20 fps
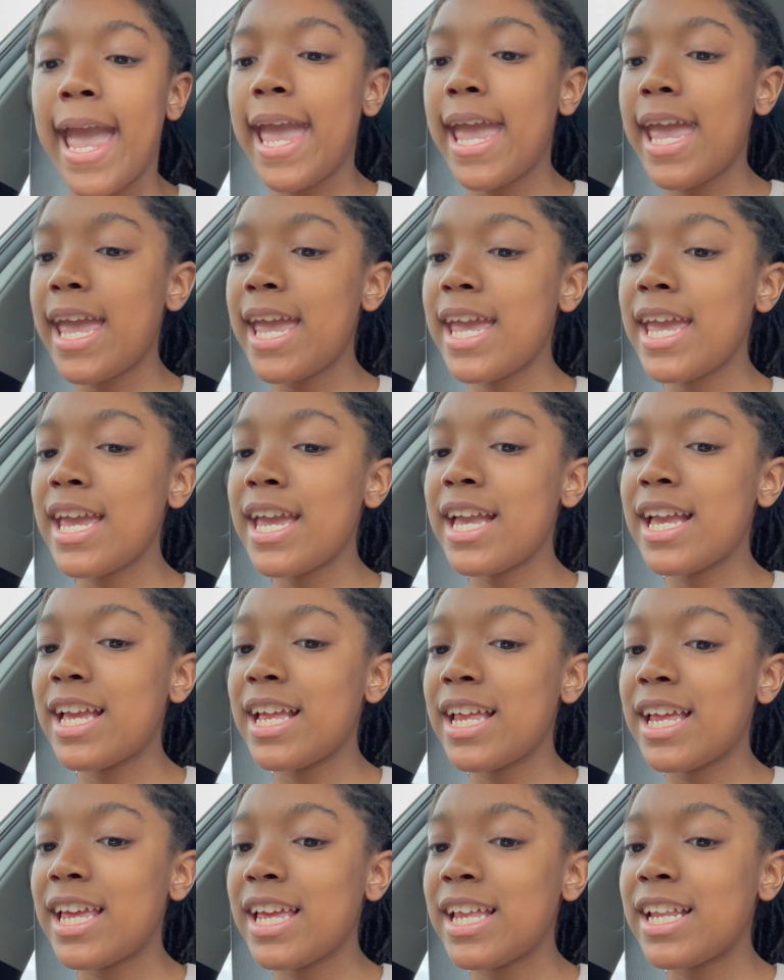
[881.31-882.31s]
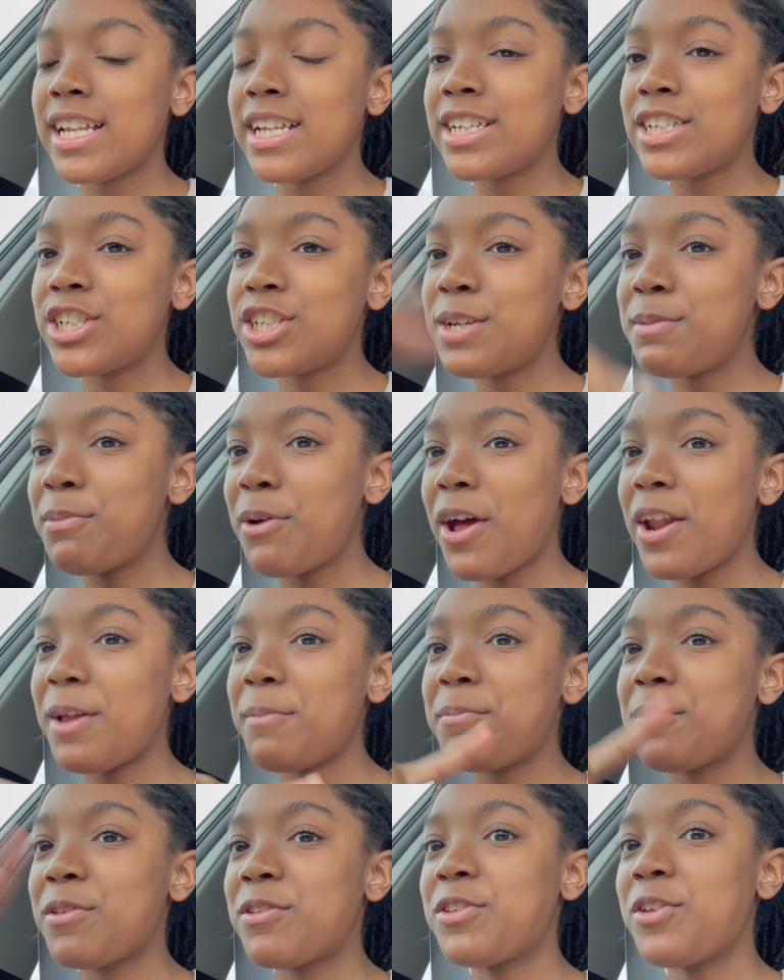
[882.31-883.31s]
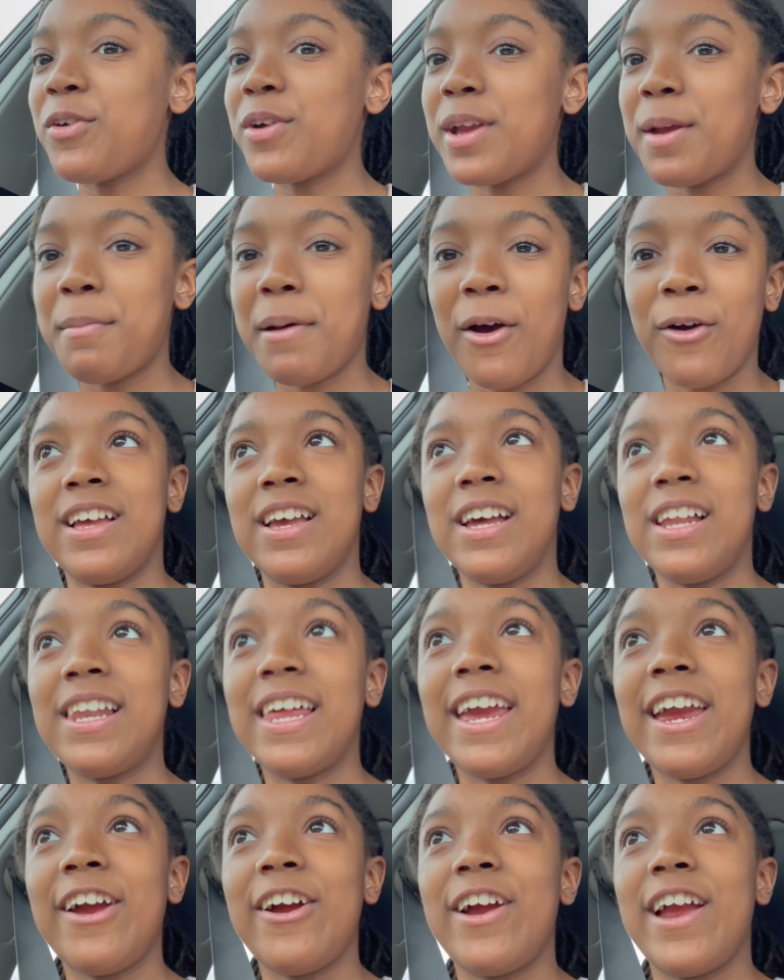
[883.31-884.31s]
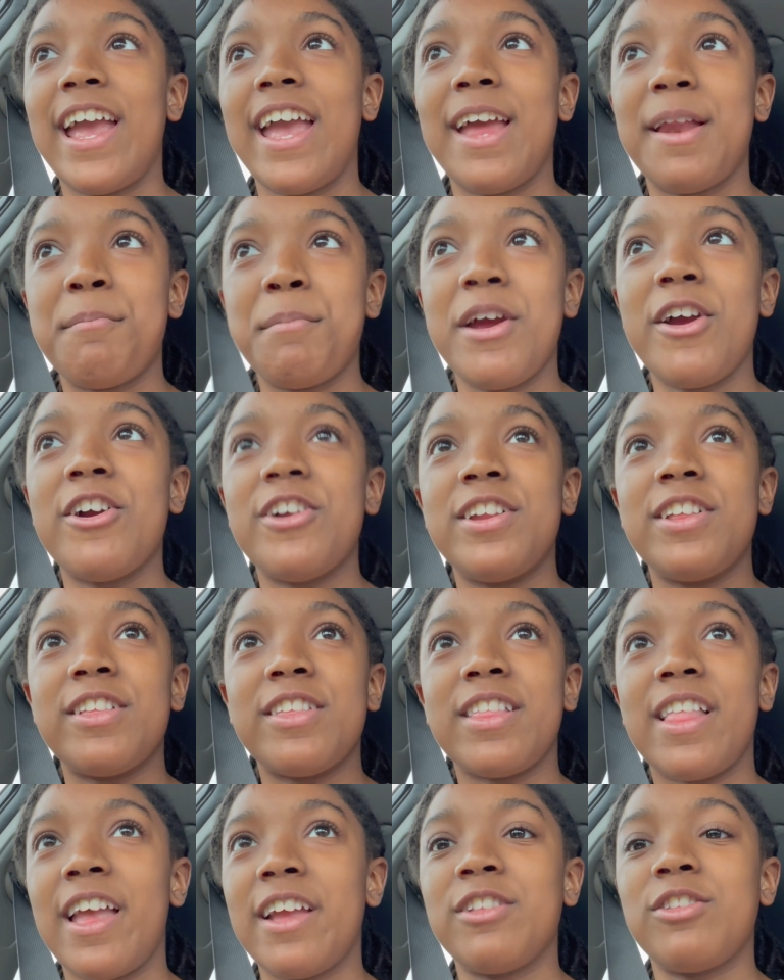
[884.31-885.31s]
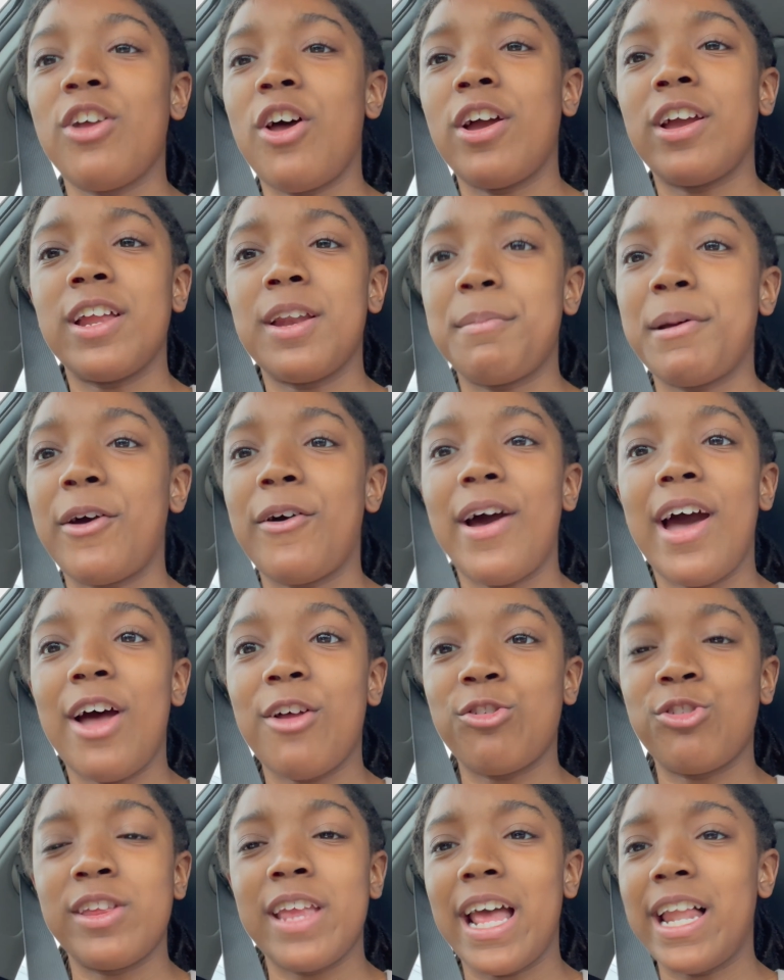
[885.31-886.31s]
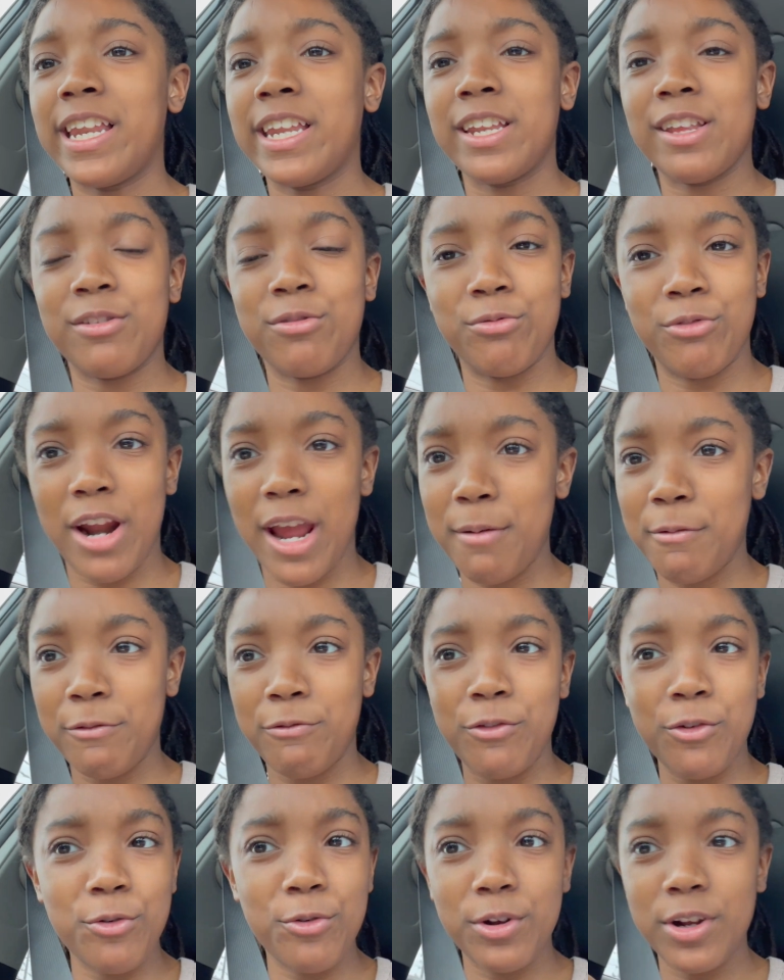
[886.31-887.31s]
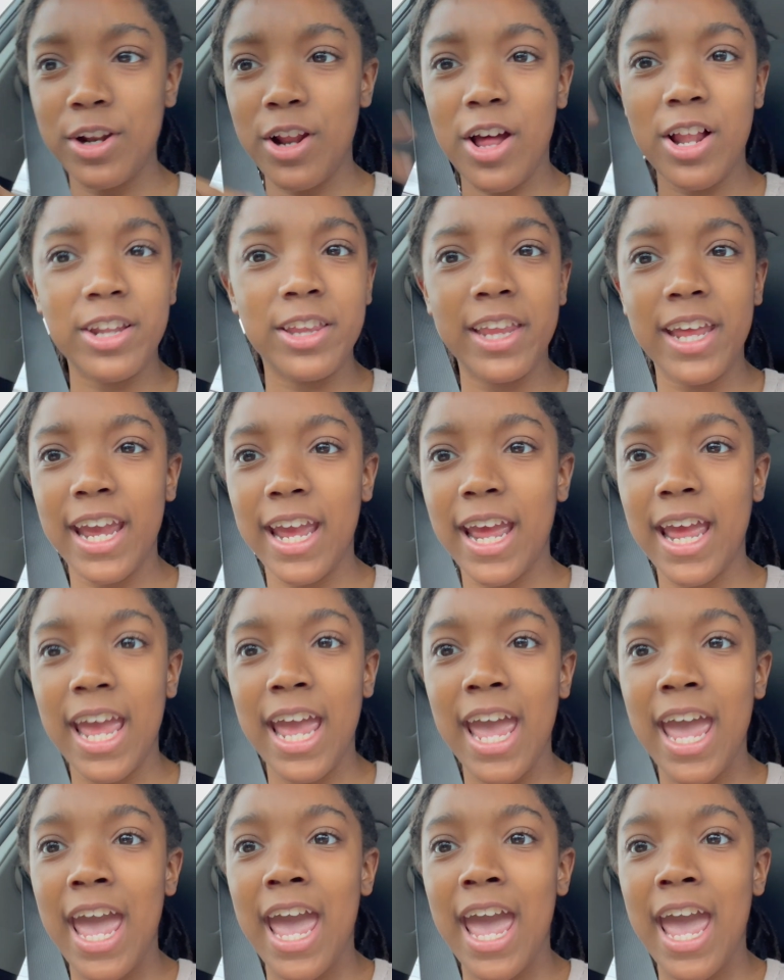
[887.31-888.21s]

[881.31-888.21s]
And she brought up a story about Claire and Meredith, like, talking about how salad is rabbit food and all of that.